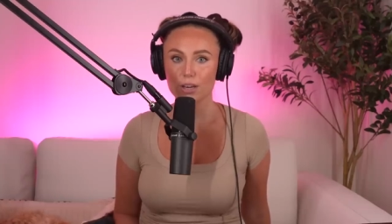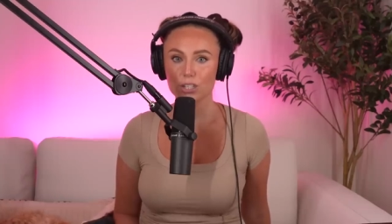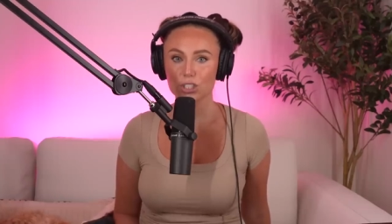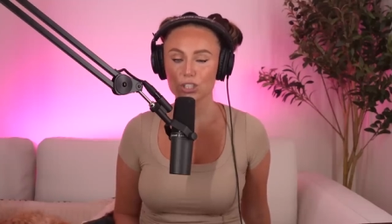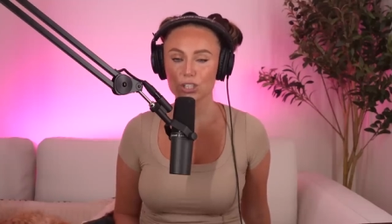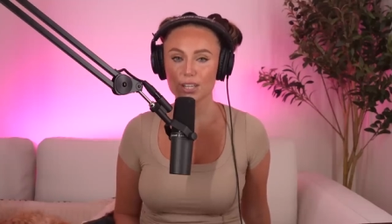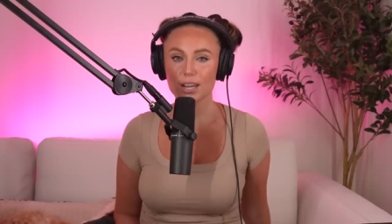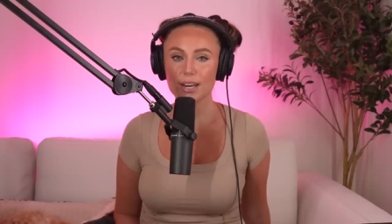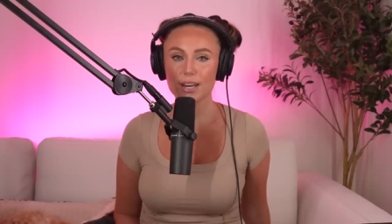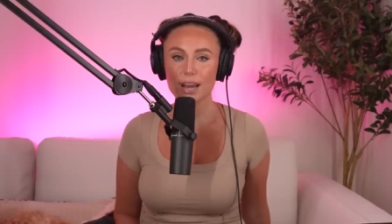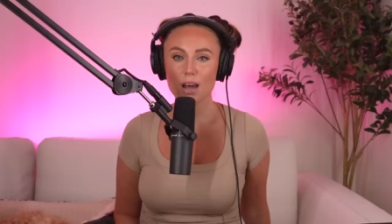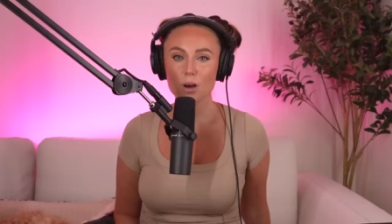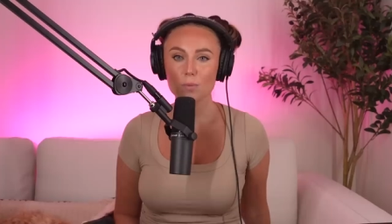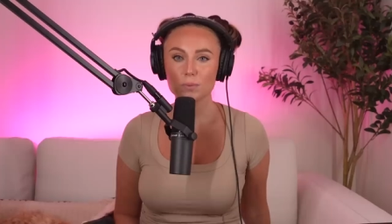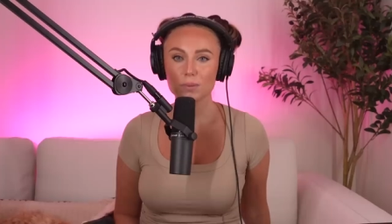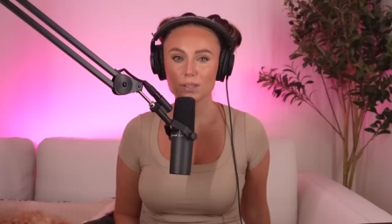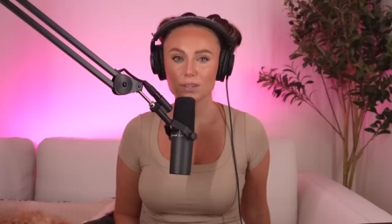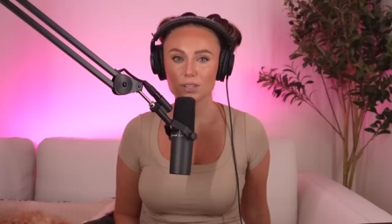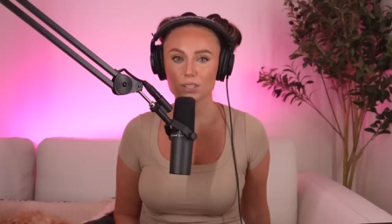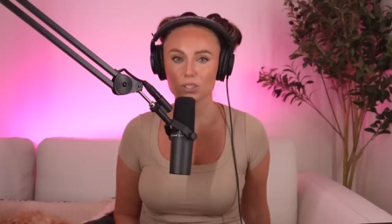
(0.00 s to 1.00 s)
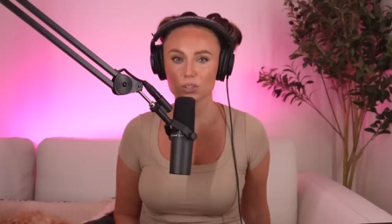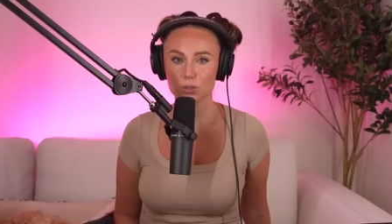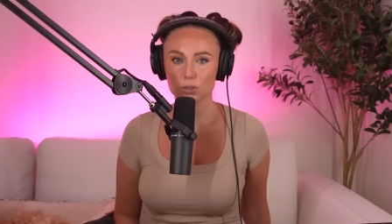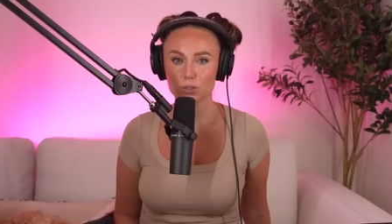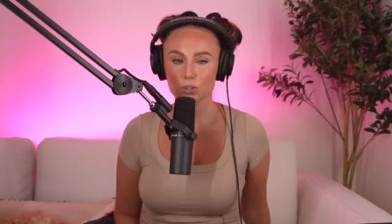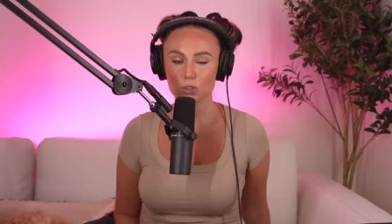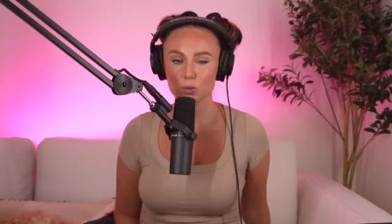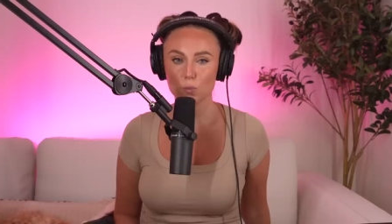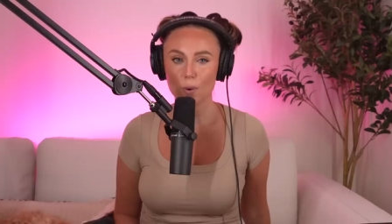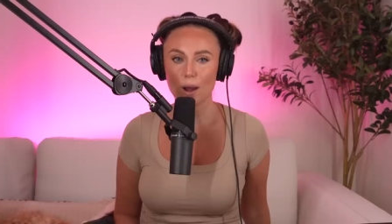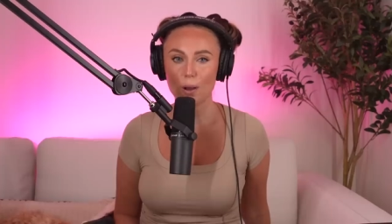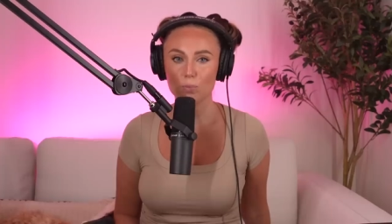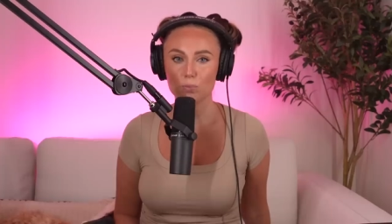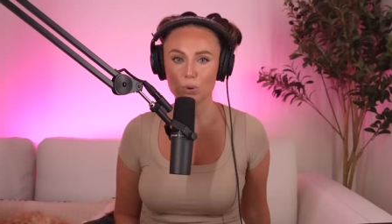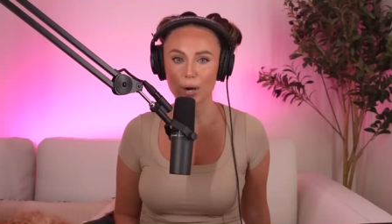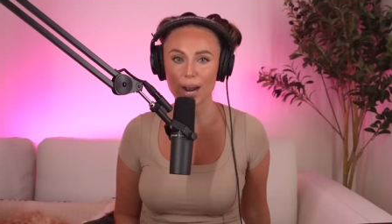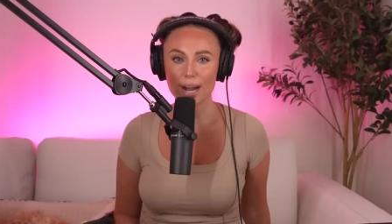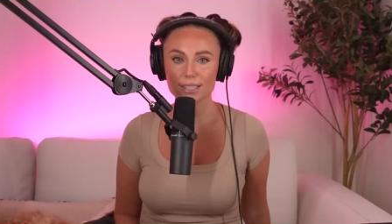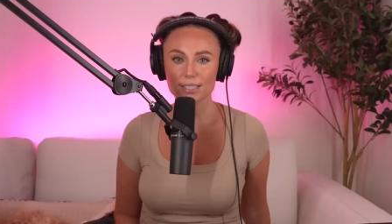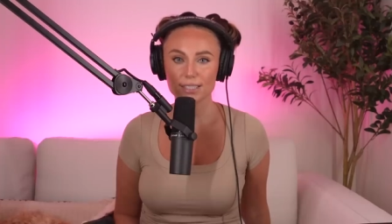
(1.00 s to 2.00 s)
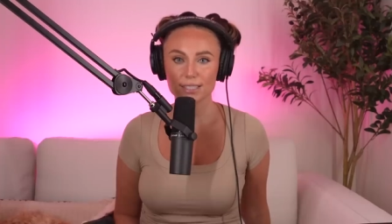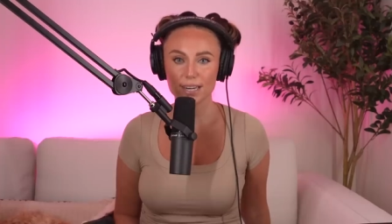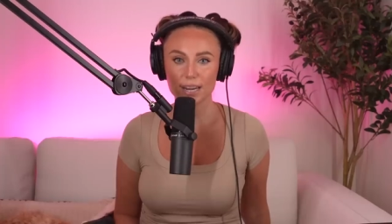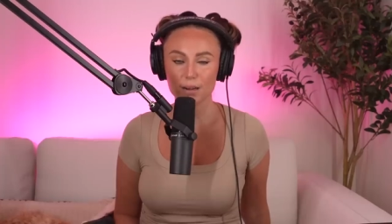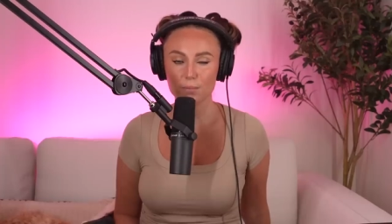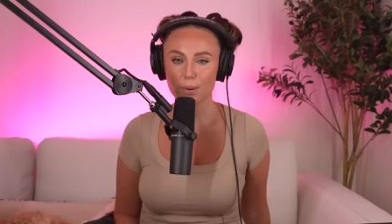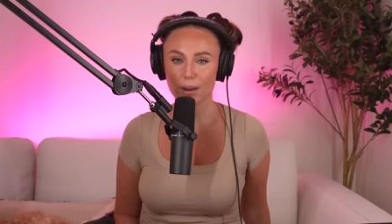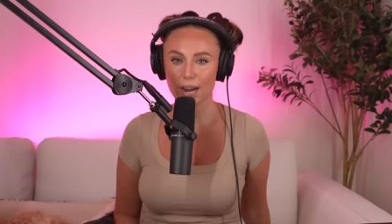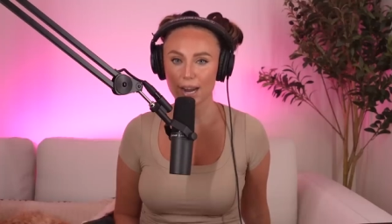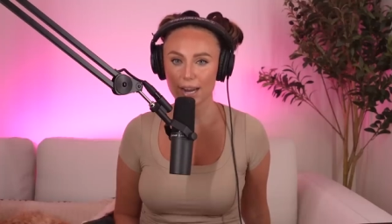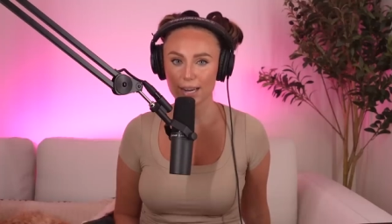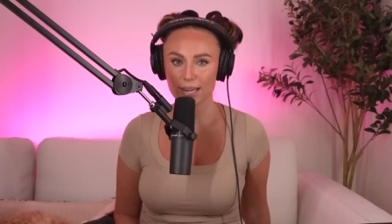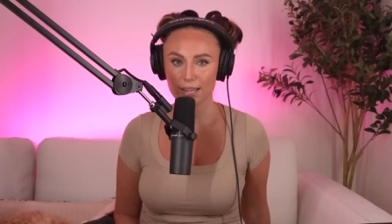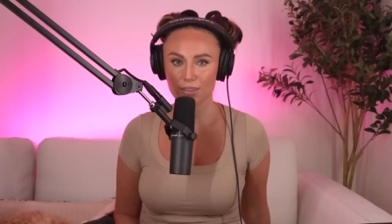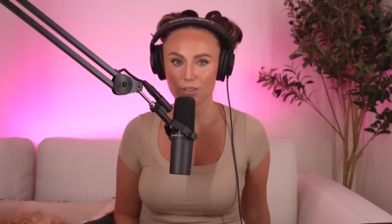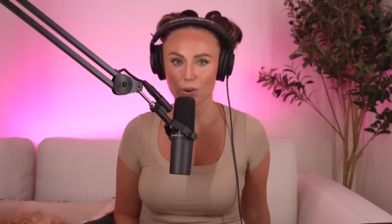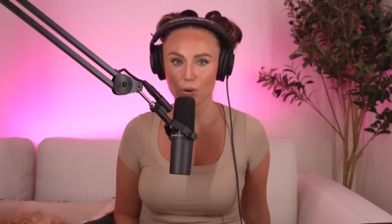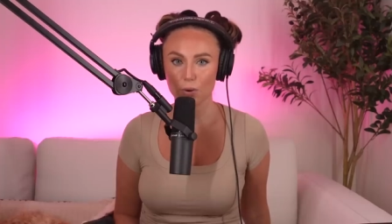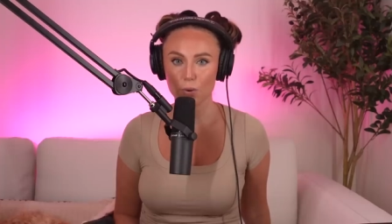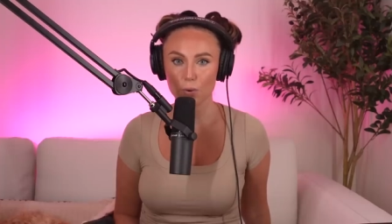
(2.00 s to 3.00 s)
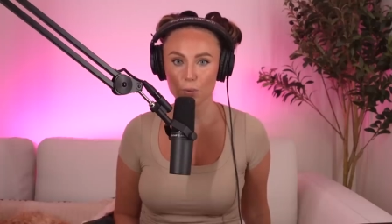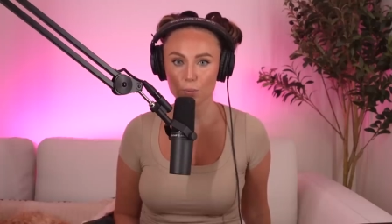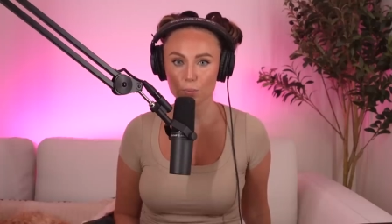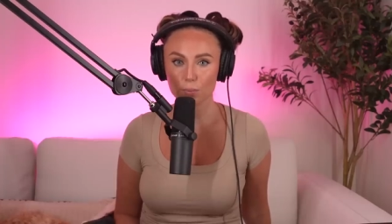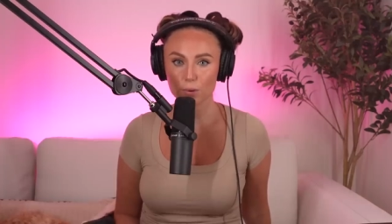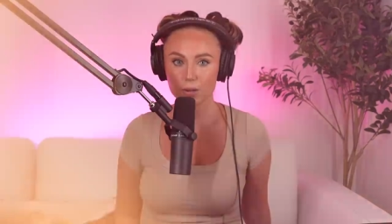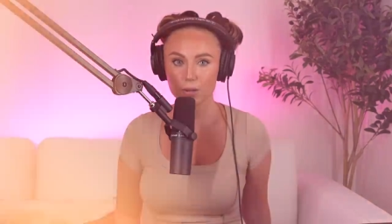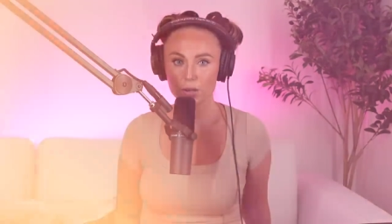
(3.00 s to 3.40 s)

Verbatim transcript: She then helped in the search while Brad stayed behind at the home.